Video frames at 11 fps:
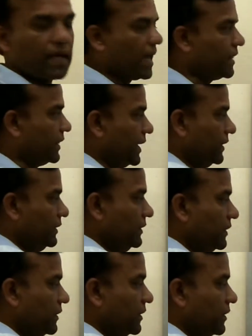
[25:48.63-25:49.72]
and then
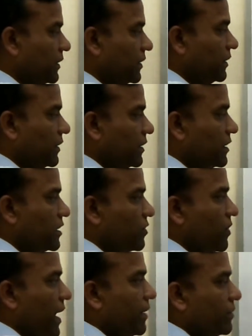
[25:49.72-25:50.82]

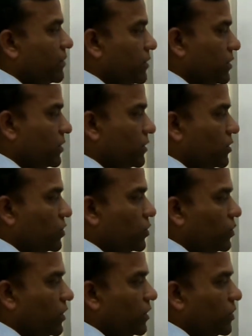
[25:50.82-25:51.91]
you have
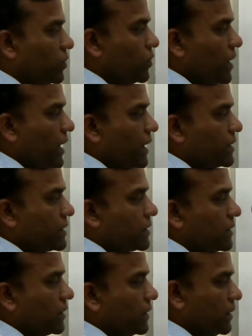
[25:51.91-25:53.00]
2 into 8.
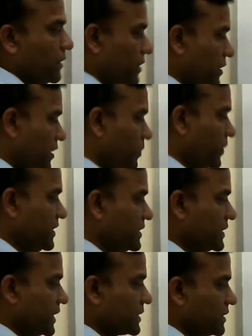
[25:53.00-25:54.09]
It
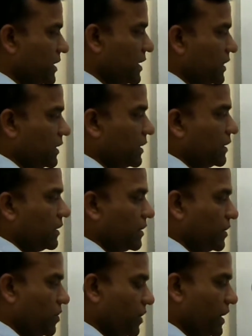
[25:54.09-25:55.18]
means 16.
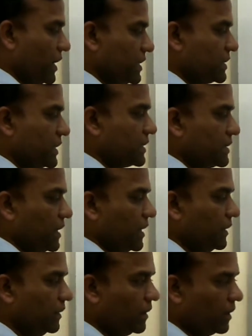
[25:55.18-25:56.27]
Okay, and
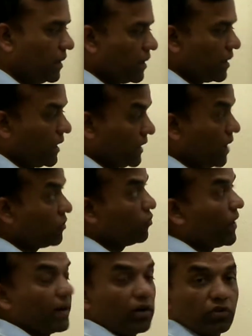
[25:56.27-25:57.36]
16. And now you
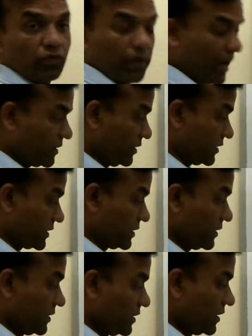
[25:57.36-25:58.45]
find out the
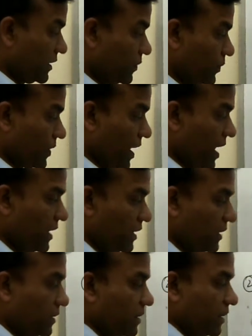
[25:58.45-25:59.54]
factors. If
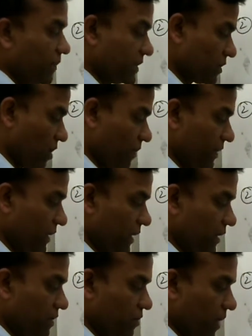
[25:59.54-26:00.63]
any term is common
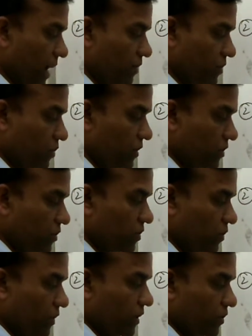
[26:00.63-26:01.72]
there, you have 2 into
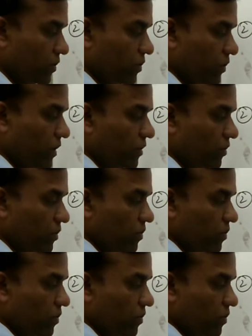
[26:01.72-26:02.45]
2 into 2 into